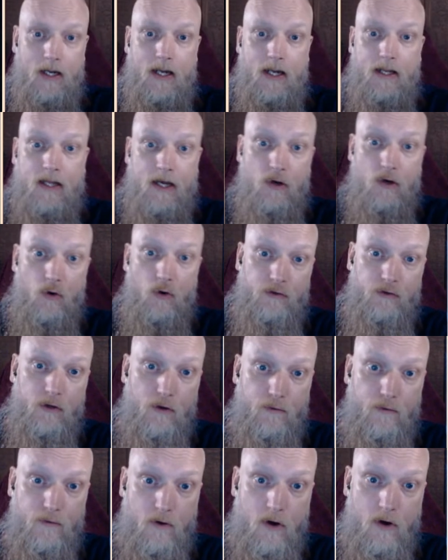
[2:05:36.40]
They
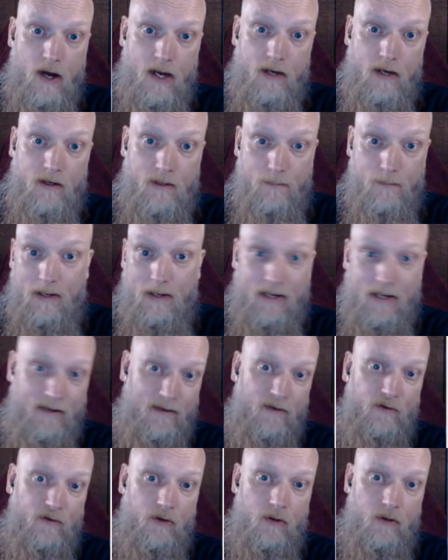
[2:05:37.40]
also find
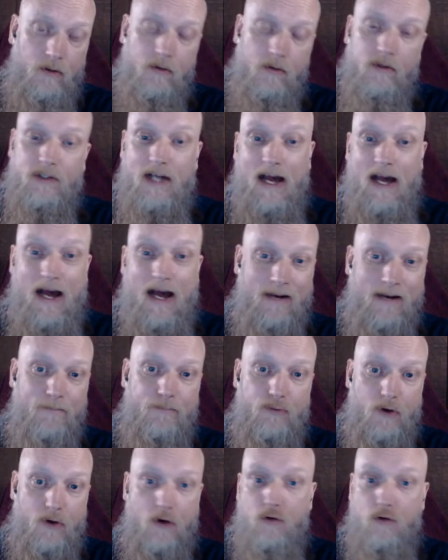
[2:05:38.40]
completed talks and
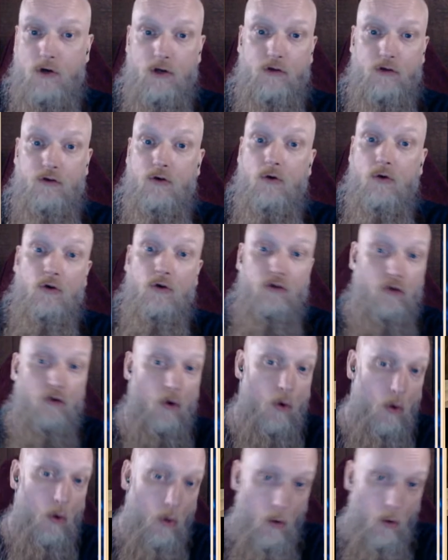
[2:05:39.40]
broken talks
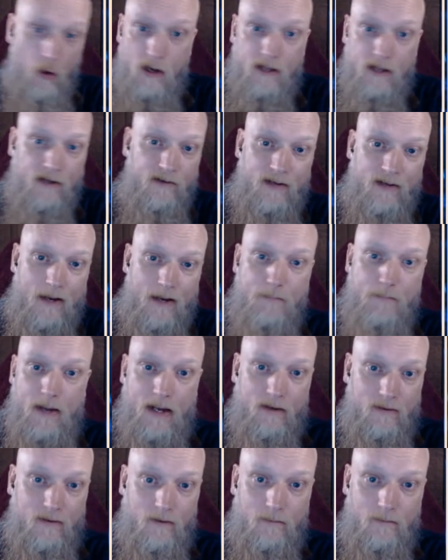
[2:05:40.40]
all in the same
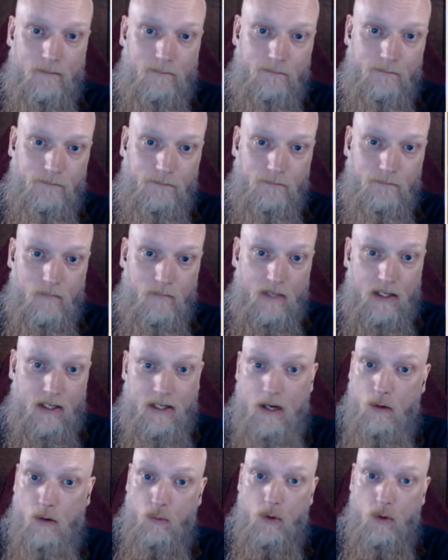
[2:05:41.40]
pit.
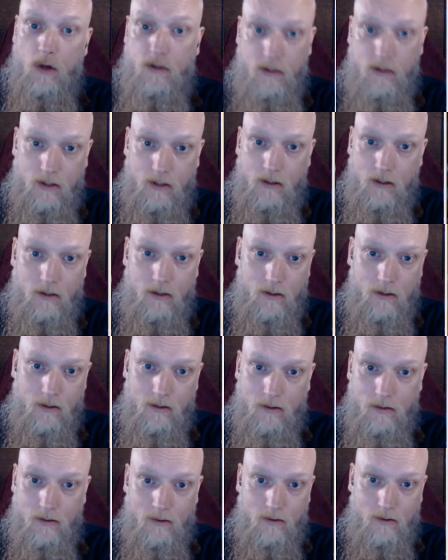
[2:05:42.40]
Now, what
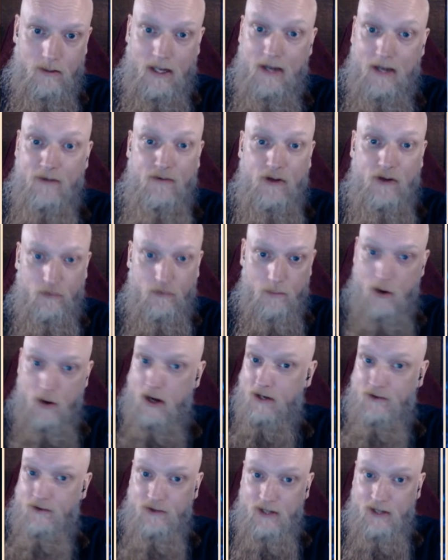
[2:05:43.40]
the atheist
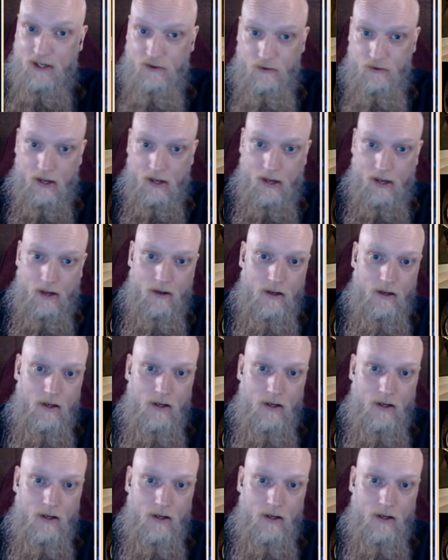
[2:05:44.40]
mind sees there,